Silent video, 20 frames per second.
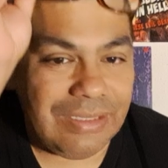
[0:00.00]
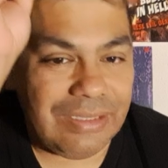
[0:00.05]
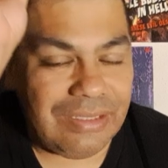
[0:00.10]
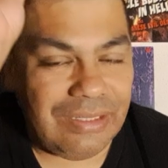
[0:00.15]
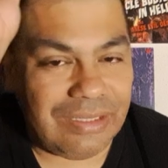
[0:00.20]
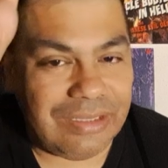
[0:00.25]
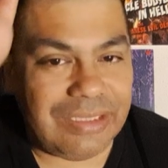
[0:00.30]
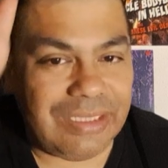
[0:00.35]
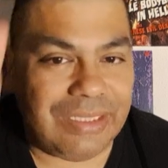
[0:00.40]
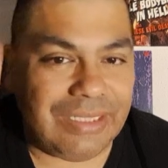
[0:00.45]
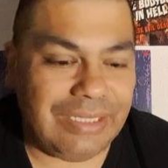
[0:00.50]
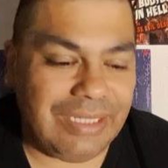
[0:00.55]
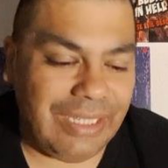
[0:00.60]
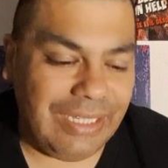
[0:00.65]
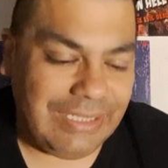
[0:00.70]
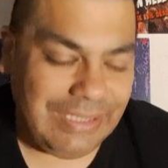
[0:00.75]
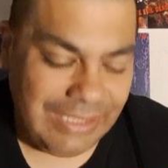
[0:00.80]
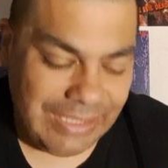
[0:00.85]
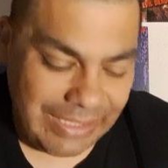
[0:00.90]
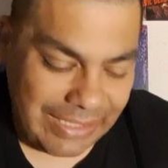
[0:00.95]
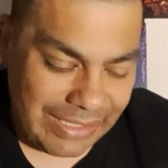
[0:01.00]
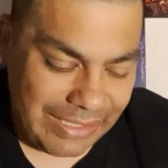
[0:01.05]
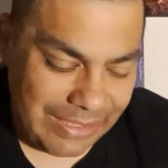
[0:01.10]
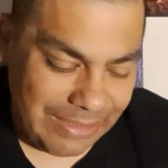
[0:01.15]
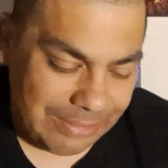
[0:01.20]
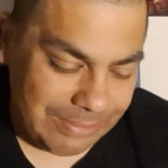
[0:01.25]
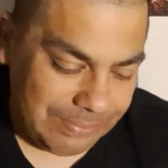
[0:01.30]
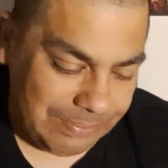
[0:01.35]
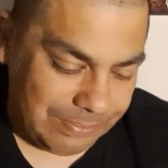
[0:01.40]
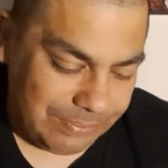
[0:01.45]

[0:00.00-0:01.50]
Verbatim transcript: Godzilla '98.